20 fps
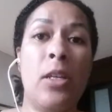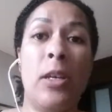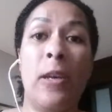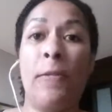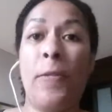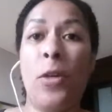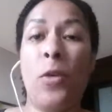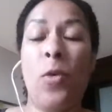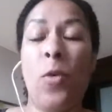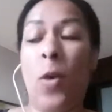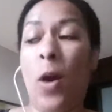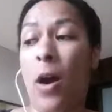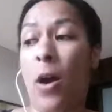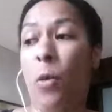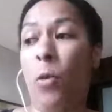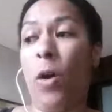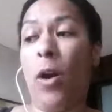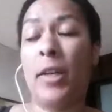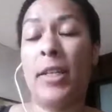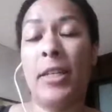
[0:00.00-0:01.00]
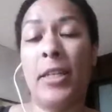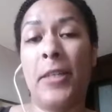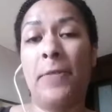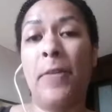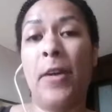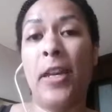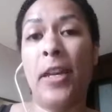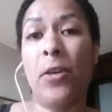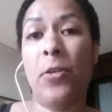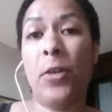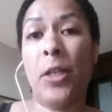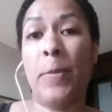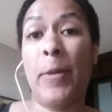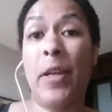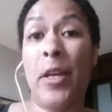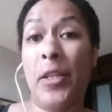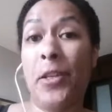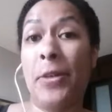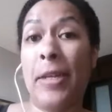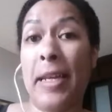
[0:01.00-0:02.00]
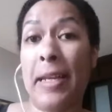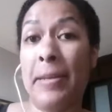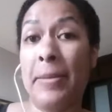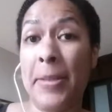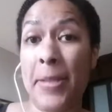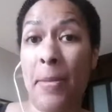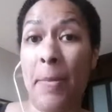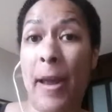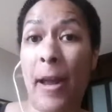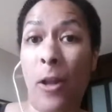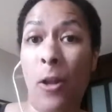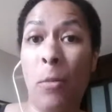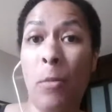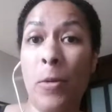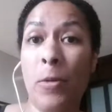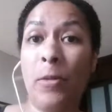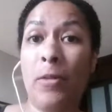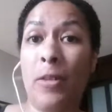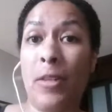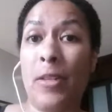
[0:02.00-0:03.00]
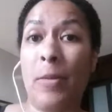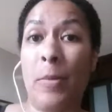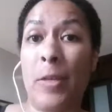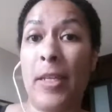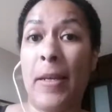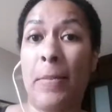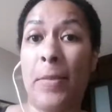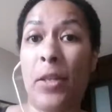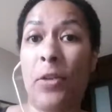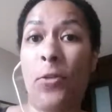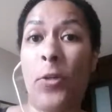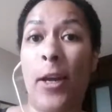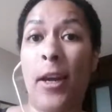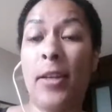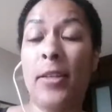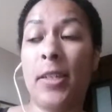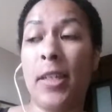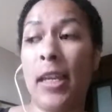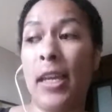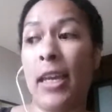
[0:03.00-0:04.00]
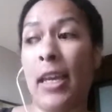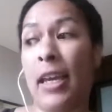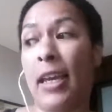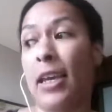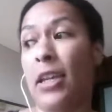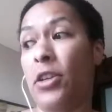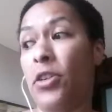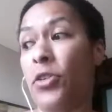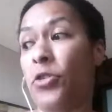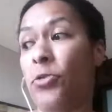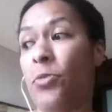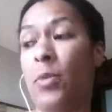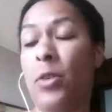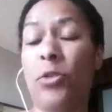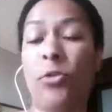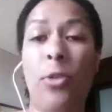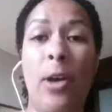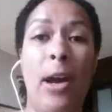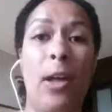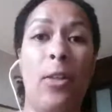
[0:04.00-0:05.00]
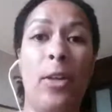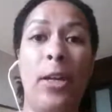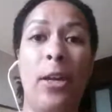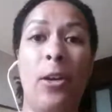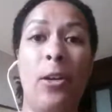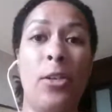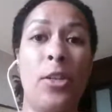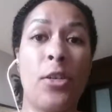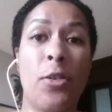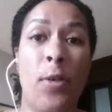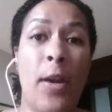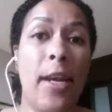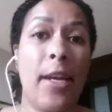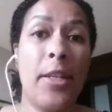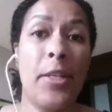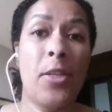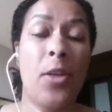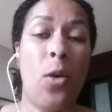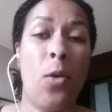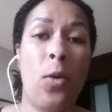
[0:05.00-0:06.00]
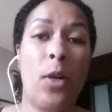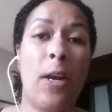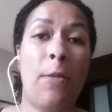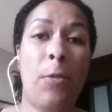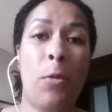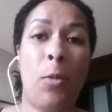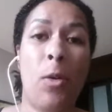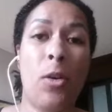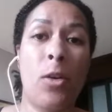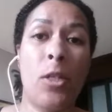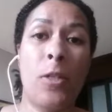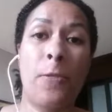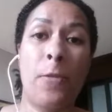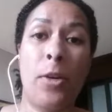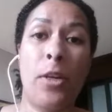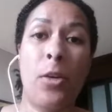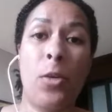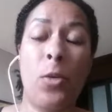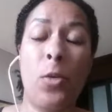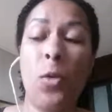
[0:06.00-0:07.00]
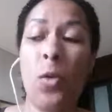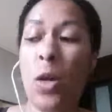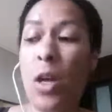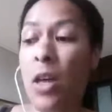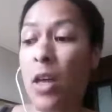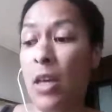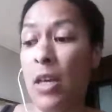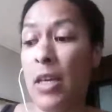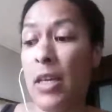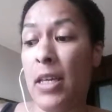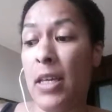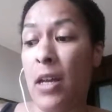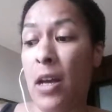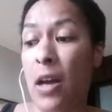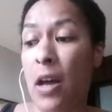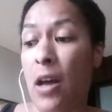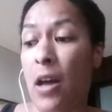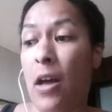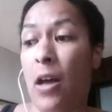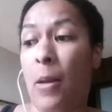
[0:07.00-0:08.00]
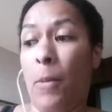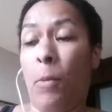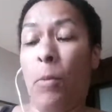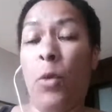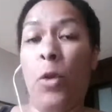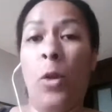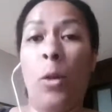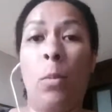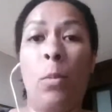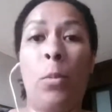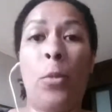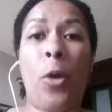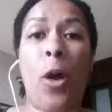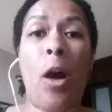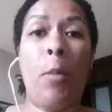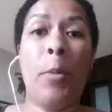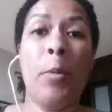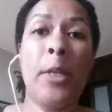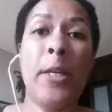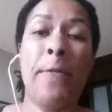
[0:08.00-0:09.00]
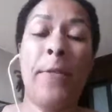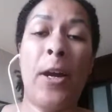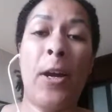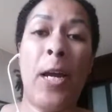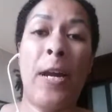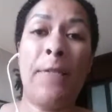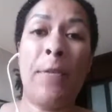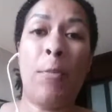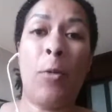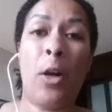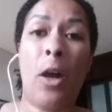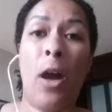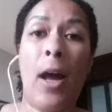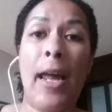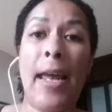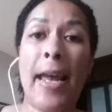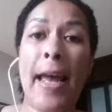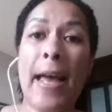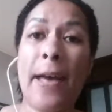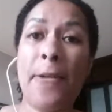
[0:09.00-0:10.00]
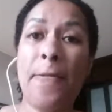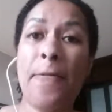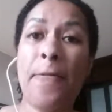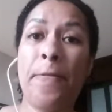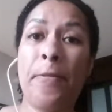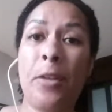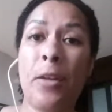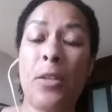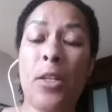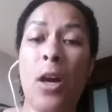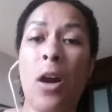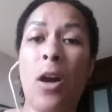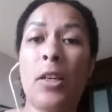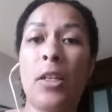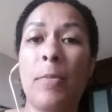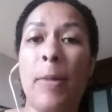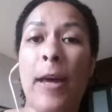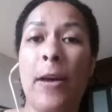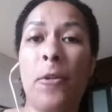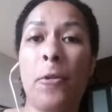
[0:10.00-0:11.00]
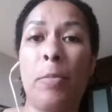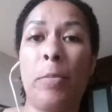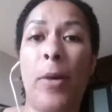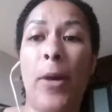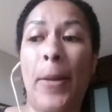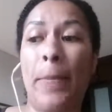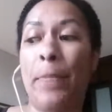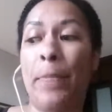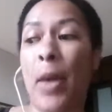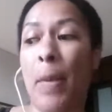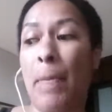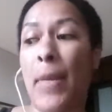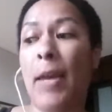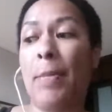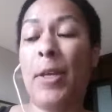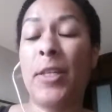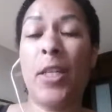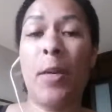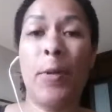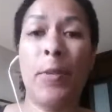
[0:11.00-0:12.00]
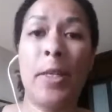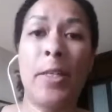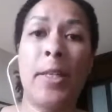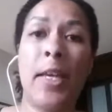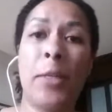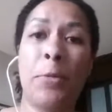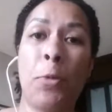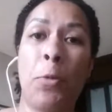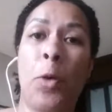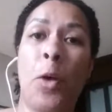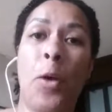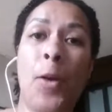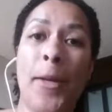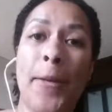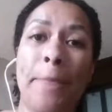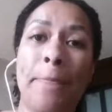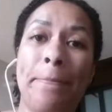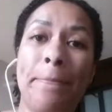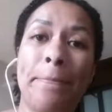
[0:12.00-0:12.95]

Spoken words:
if you are watching this video, it's because you need some help, some tips and tricks, and trial and error is great. So whatever works for you will probably vary from what I have talked about, but maybe some of these things will work.